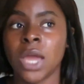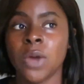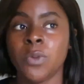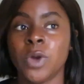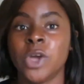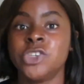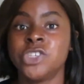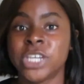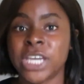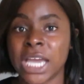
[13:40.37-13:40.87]

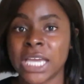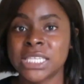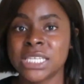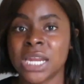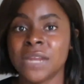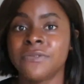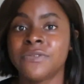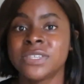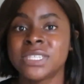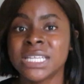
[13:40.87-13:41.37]
We educated
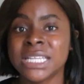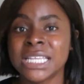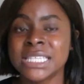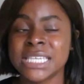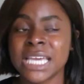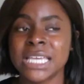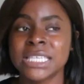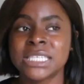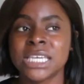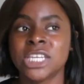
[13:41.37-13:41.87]
and
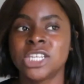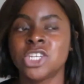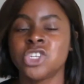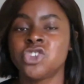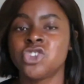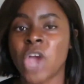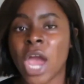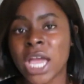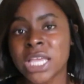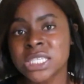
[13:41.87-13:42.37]
facilitated
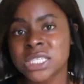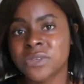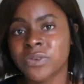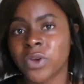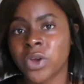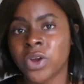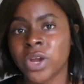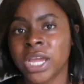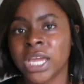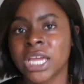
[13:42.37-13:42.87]

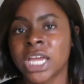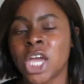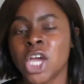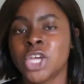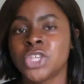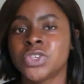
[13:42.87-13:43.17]
transferring